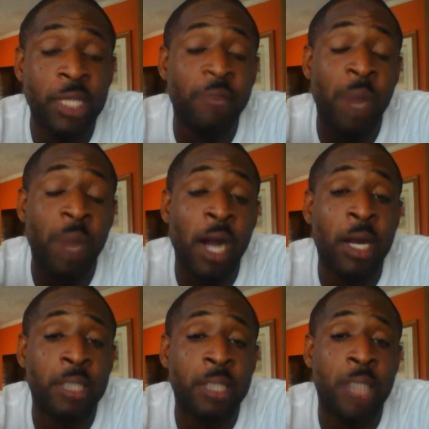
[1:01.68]
of
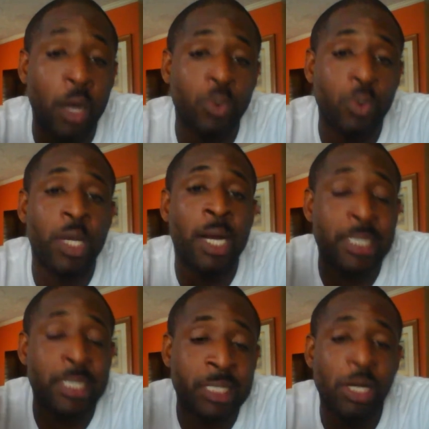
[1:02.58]
marketers out there at
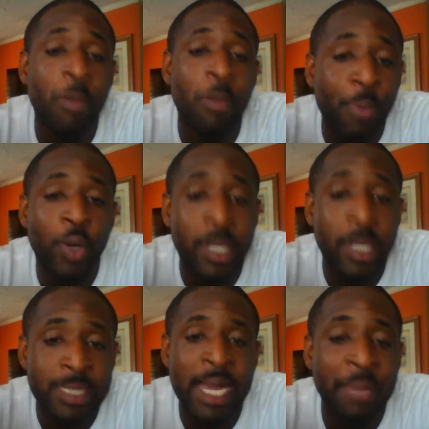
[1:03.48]
some point in
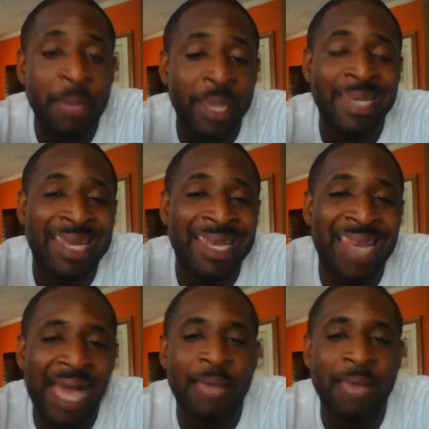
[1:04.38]
time in their
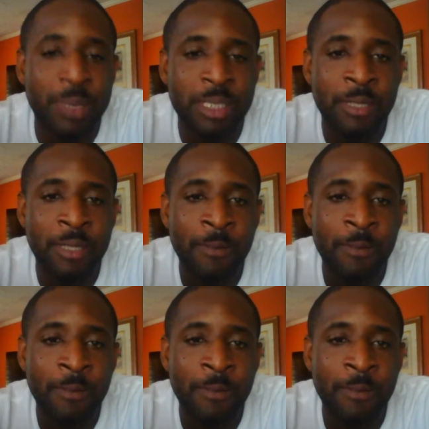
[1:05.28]
lives